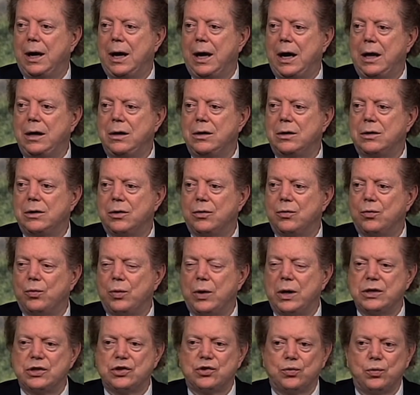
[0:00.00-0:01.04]
I look at
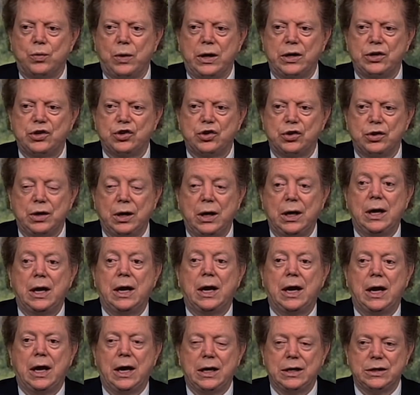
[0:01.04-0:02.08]
resurrection
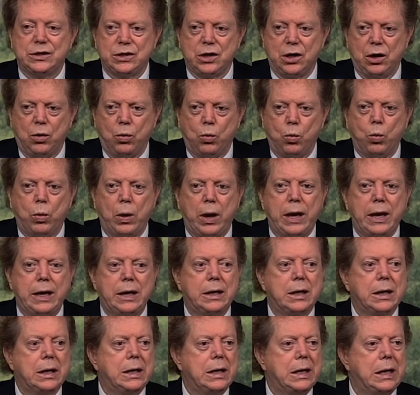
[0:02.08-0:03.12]
as
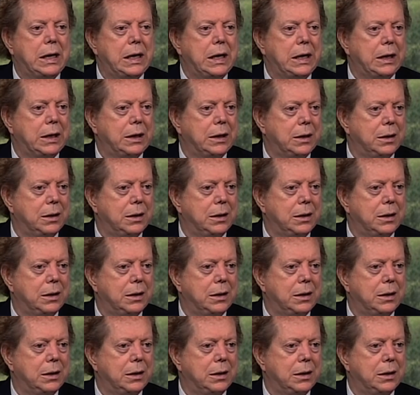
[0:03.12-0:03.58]
awakening.